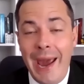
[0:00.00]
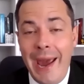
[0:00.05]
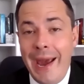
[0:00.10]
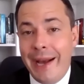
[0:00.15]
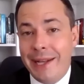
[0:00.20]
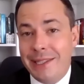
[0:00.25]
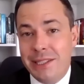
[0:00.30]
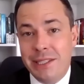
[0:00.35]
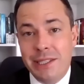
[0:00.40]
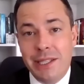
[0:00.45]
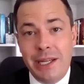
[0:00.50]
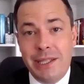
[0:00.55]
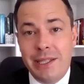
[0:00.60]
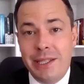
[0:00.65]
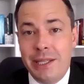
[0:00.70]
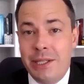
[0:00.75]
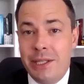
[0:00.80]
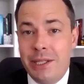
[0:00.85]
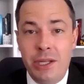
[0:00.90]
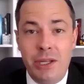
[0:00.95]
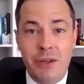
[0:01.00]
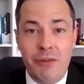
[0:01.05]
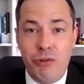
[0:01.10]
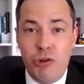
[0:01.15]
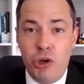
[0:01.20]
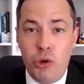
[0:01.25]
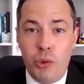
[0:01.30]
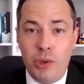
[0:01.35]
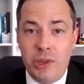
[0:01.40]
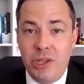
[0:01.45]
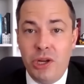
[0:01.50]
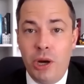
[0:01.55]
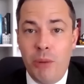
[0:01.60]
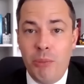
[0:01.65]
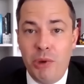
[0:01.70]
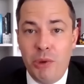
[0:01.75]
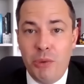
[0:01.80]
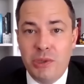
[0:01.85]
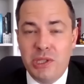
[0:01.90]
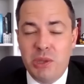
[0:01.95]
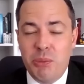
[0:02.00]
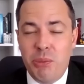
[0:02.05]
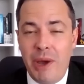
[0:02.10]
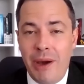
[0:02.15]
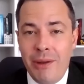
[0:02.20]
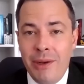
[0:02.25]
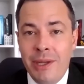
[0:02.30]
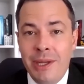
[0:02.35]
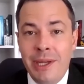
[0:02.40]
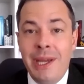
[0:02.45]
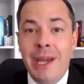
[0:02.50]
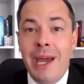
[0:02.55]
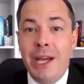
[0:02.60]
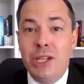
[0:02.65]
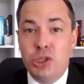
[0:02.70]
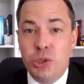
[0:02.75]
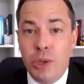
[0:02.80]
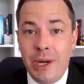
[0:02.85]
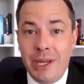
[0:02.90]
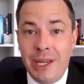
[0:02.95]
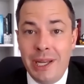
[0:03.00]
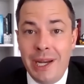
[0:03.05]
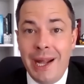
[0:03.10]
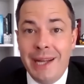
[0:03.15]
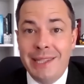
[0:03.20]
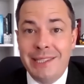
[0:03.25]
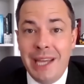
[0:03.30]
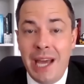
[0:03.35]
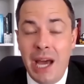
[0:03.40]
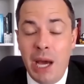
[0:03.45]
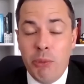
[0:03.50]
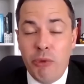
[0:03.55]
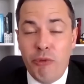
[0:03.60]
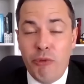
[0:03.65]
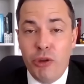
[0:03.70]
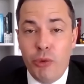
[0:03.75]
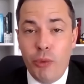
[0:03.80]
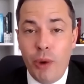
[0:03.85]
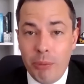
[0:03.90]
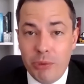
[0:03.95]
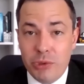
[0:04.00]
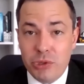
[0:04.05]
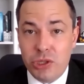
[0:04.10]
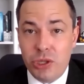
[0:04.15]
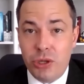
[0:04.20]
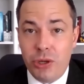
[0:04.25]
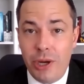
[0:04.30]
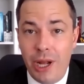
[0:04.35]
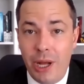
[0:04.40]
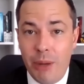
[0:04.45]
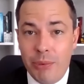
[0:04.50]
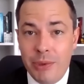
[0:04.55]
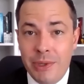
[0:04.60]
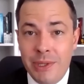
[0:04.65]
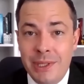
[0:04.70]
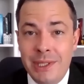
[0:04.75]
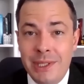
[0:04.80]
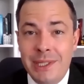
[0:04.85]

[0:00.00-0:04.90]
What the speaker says: acting like they didn't even know what the army was about, and trying to get out of town before the rebels showed up.